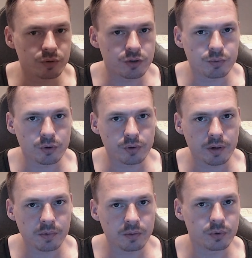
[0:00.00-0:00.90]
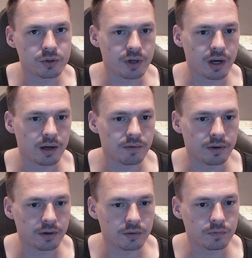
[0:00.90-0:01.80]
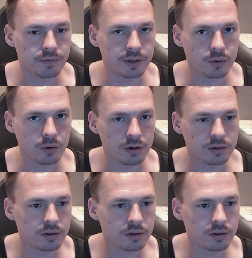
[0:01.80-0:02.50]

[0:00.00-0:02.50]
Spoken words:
program, which I have another video on,